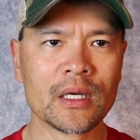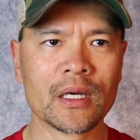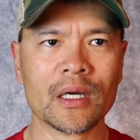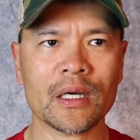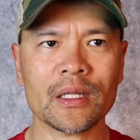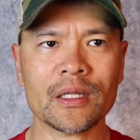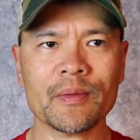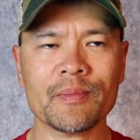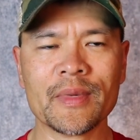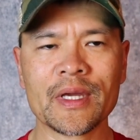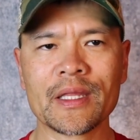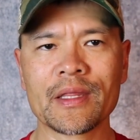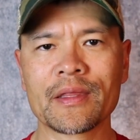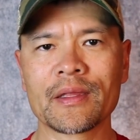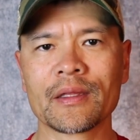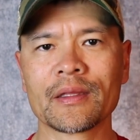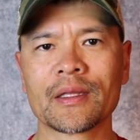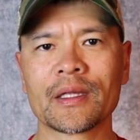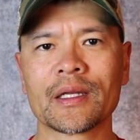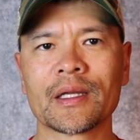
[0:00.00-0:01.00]
the main
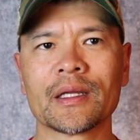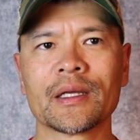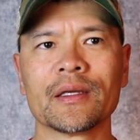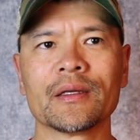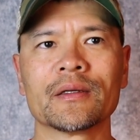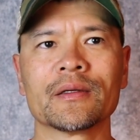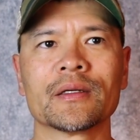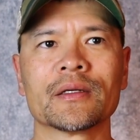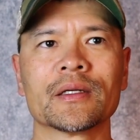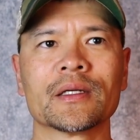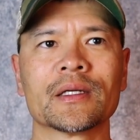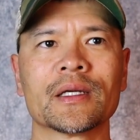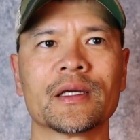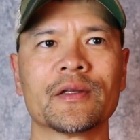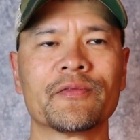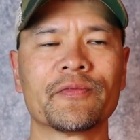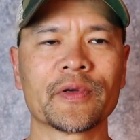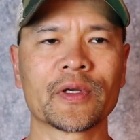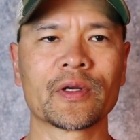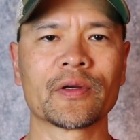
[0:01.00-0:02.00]
thing that I
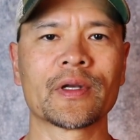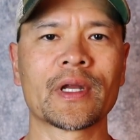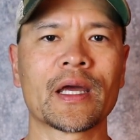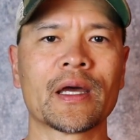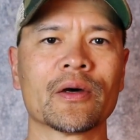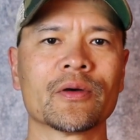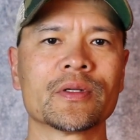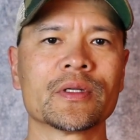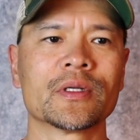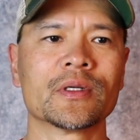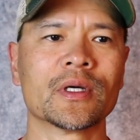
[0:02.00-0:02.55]
had figured out